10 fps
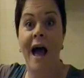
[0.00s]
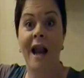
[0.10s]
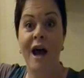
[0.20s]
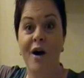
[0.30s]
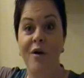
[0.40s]

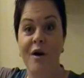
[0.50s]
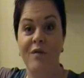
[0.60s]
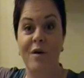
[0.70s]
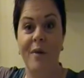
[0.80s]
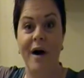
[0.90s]
Hello
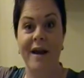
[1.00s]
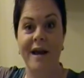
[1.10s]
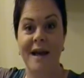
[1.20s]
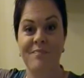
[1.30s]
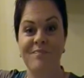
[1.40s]

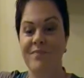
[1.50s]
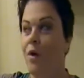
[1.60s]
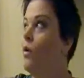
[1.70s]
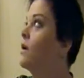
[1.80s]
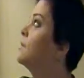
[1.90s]
everybody!
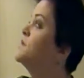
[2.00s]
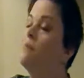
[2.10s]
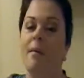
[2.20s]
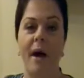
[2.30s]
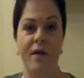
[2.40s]
Welcome to
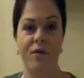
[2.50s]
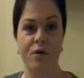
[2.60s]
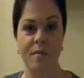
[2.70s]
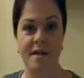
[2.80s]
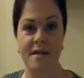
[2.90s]
my
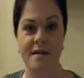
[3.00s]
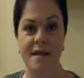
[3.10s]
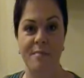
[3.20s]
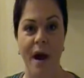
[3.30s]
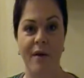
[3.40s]
bathroom. This is
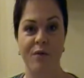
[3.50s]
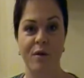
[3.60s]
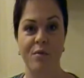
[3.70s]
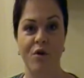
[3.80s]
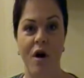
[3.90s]
the
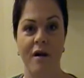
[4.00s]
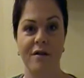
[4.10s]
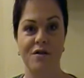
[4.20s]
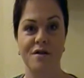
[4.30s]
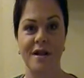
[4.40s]
Bathroom
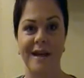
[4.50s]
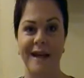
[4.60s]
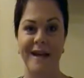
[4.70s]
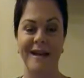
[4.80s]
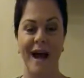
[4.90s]
Chronicles
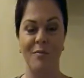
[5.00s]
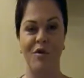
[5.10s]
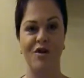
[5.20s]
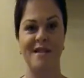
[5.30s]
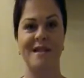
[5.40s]
again. I'm
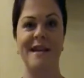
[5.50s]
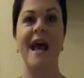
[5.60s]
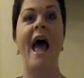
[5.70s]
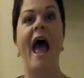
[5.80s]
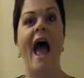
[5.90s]
Christy
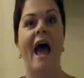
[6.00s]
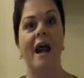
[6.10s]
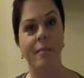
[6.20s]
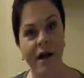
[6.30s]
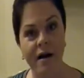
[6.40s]
and
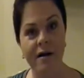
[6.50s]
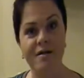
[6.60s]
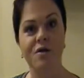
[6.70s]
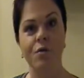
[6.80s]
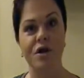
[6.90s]
I'm here
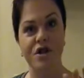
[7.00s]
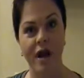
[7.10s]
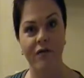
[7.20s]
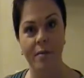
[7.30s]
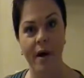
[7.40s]
to wish
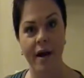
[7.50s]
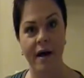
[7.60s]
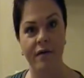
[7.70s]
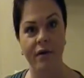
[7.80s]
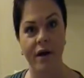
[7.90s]
everybody
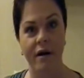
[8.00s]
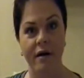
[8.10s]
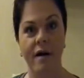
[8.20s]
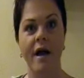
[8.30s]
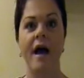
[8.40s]
out
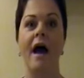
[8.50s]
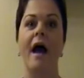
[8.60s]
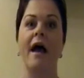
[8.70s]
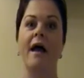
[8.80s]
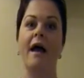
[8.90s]
there
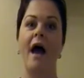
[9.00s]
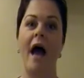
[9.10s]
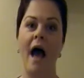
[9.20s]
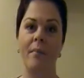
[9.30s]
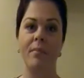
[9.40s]
a
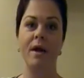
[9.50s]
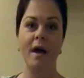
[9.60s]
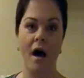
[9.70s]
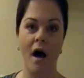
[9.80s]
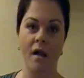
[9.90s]
happy
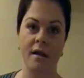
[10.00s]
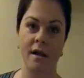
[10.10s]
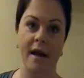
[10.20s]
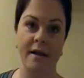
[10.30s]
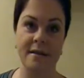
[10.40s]

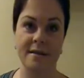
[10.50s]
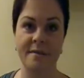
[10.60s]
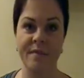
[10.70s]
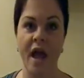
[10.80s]
holidays.